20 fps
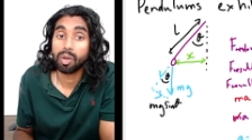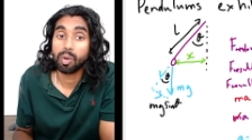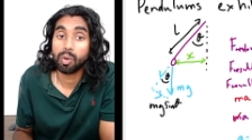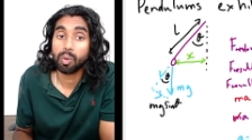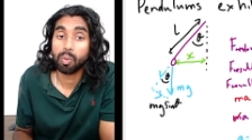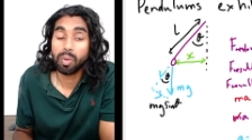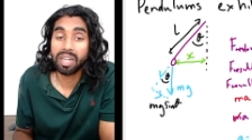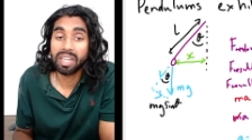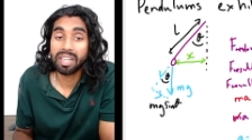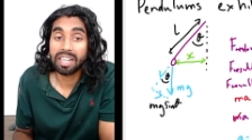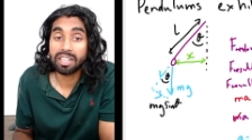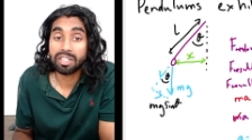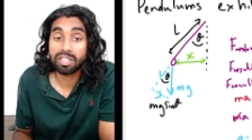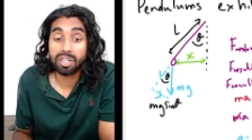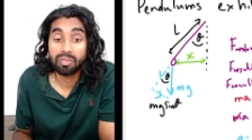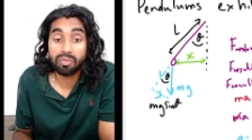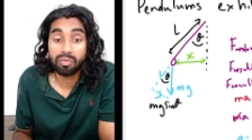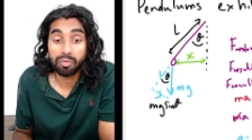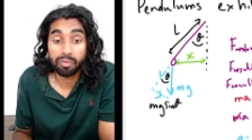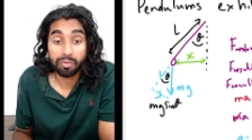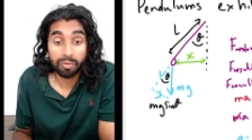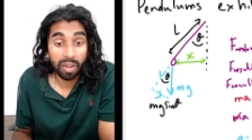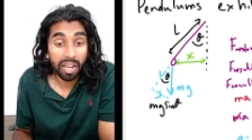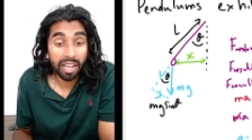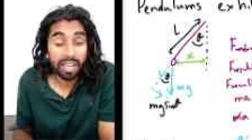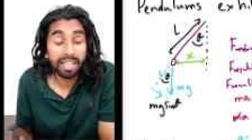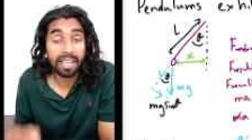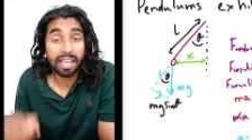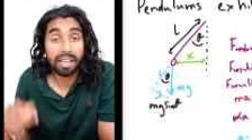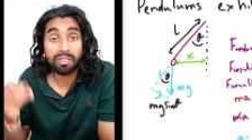We can actually
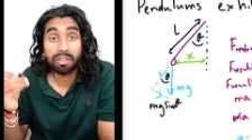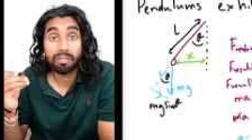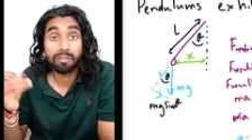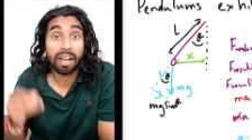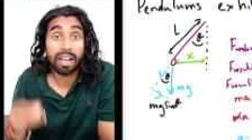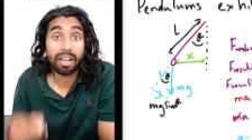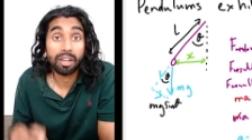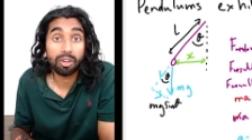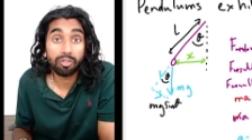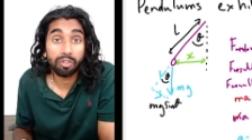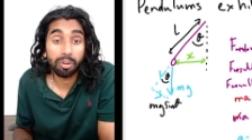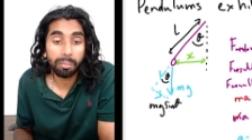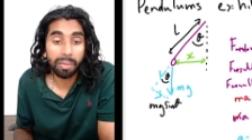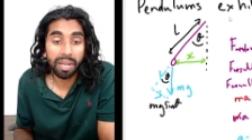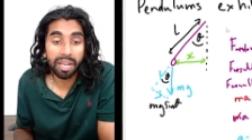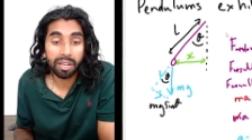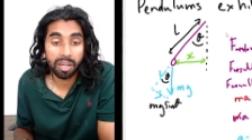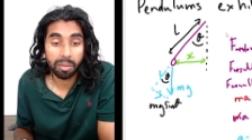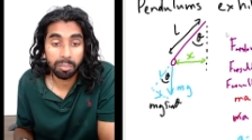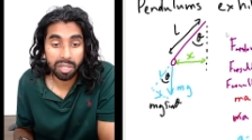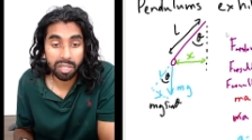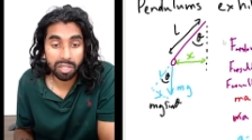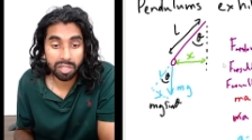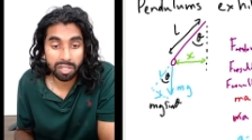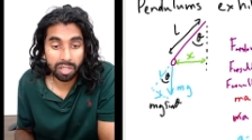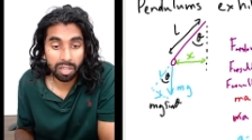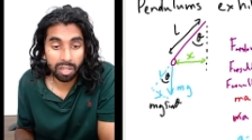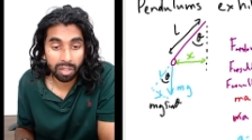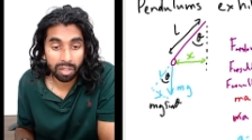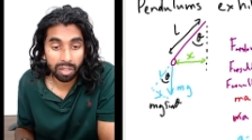find out the value of omega, because
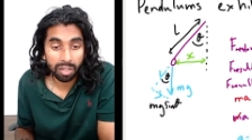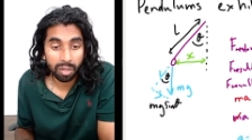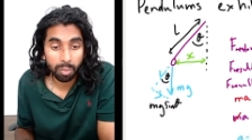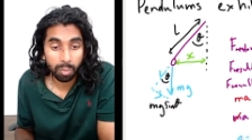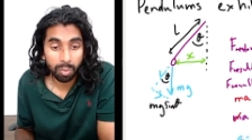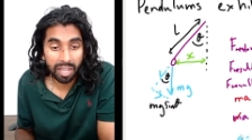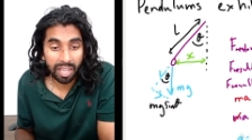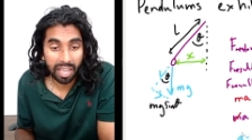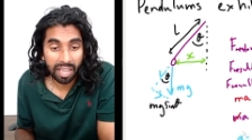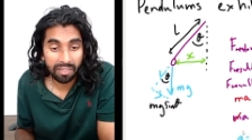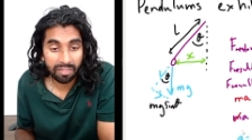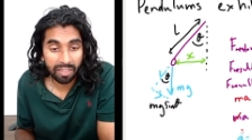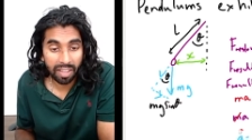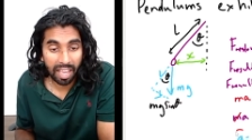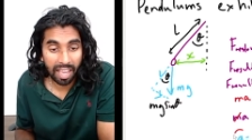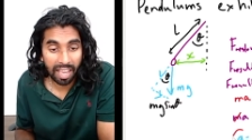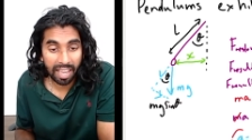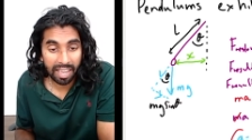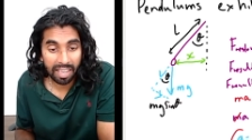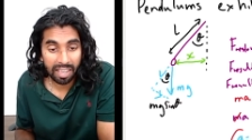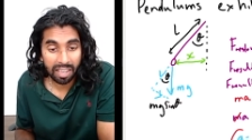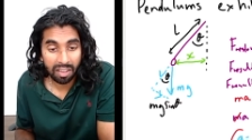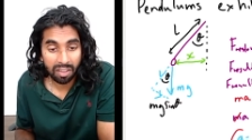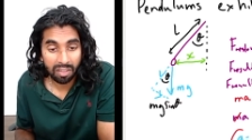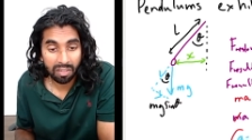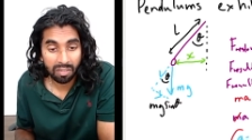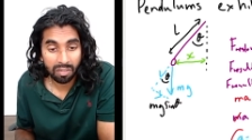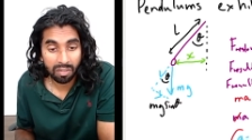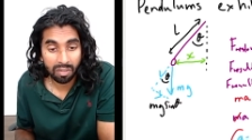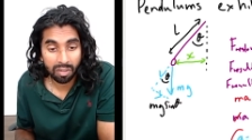look, we have A
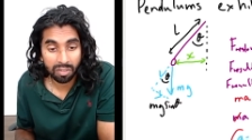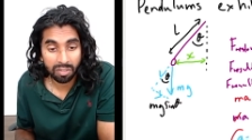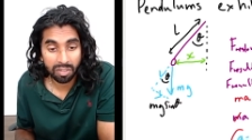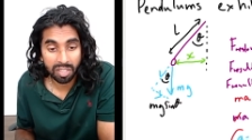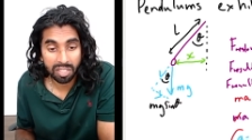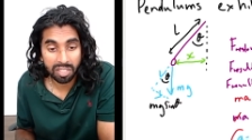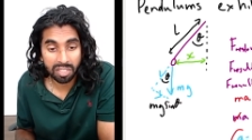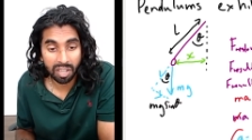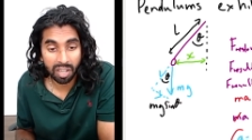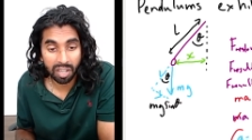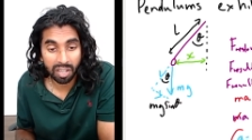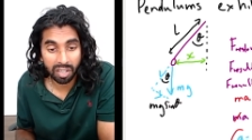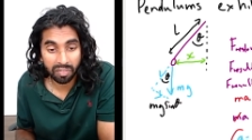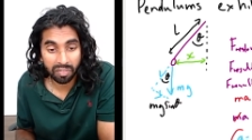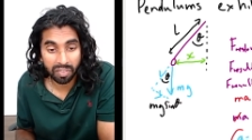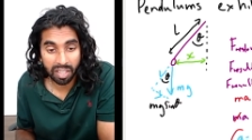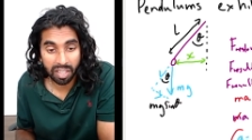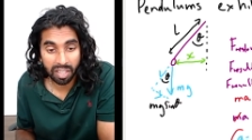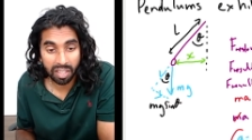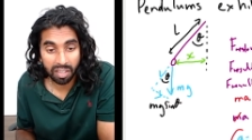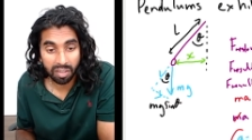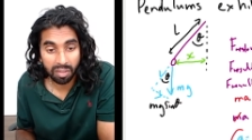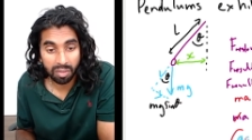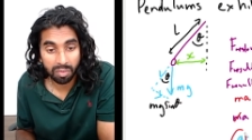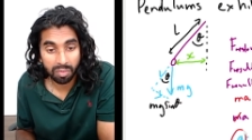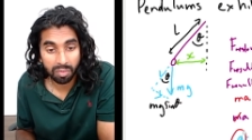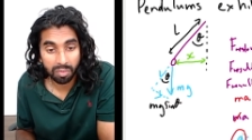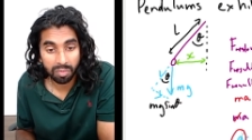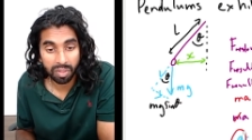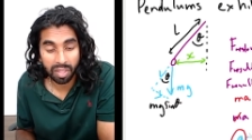on this side over here,
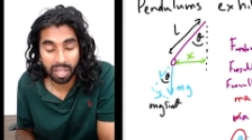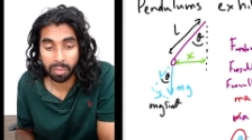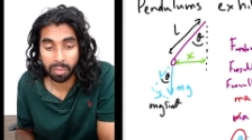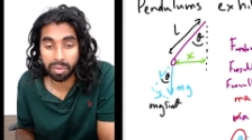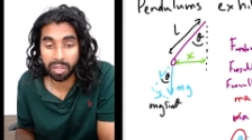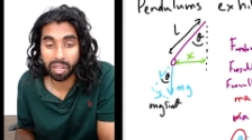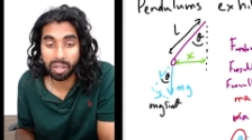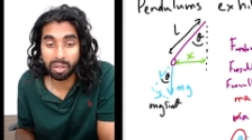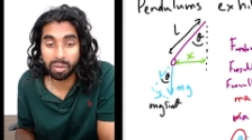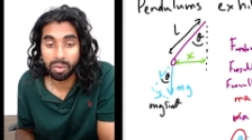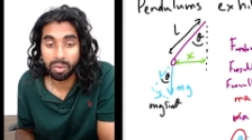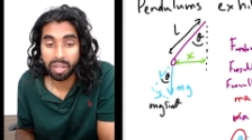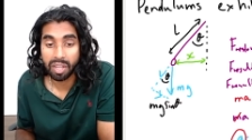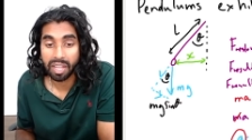there we go,